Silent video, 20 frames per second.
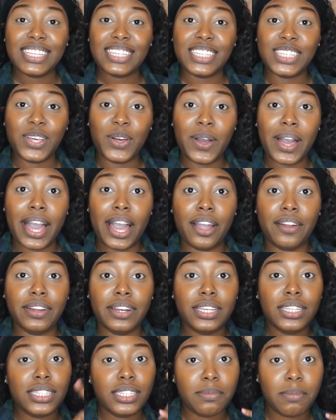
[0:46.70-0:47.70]
So I
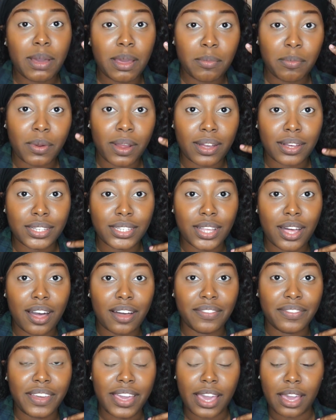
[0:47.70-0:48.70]
already did my brows
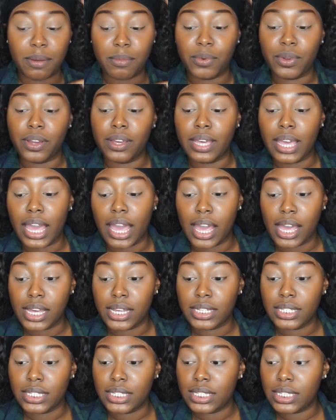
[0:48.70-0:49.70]
off camera,
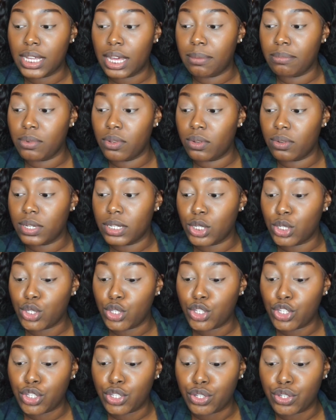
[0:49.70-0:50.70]
and I'm going
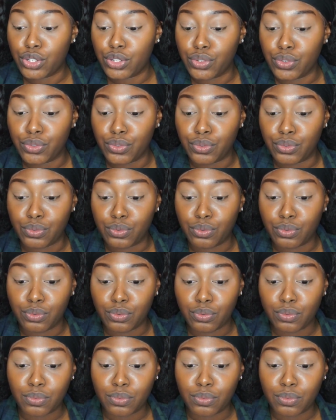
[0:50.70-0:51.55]
to